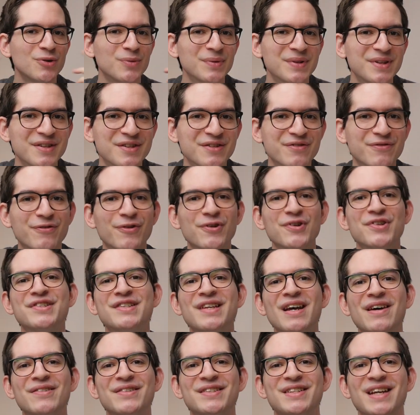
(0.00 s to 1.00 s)
with this first
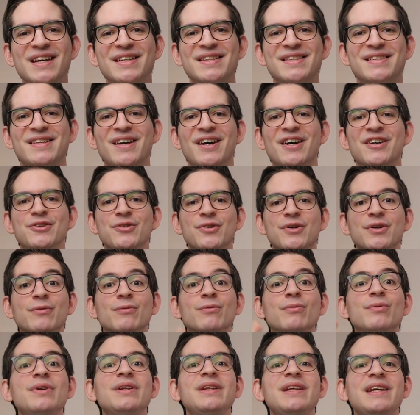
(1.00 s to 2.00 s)
sound test, you
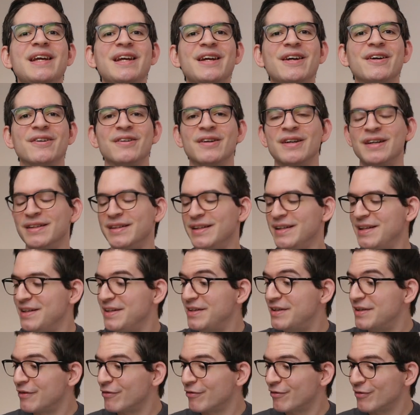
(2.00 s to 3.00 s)
can really hear the
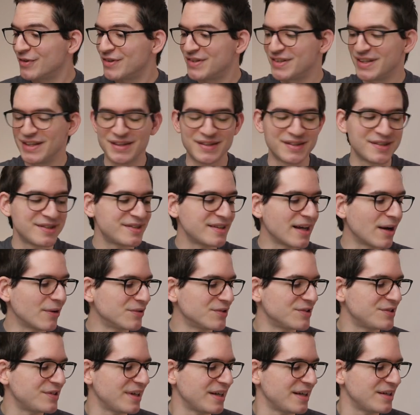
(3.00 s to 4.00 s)
difference in
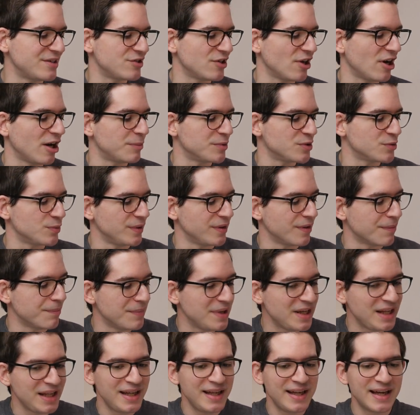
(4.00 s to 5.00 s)
soundstage between the
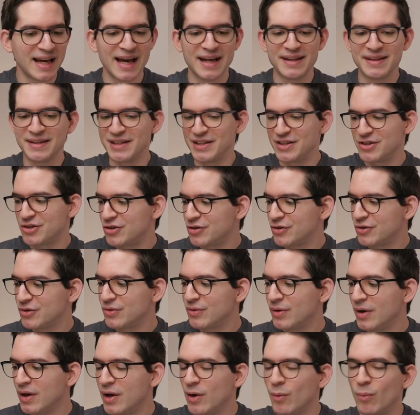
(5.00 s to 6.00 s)
Mini and the
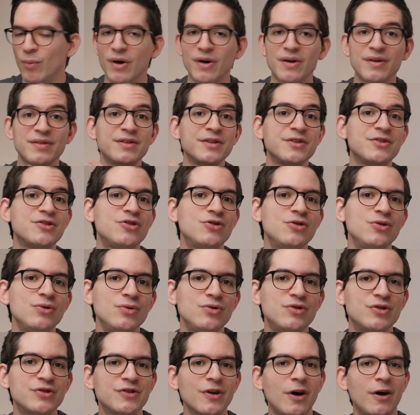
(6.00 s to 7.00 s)
2, where the
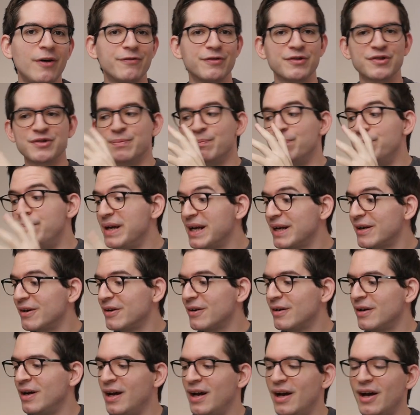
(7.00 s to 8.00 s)
2 just offers
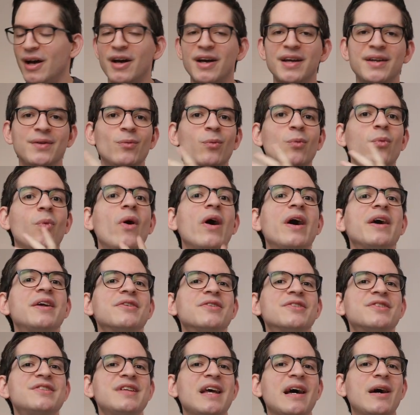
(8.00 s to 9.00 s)
bigger and
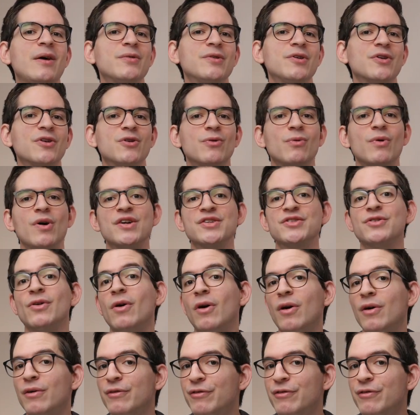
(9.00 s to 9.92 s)
wider sound across all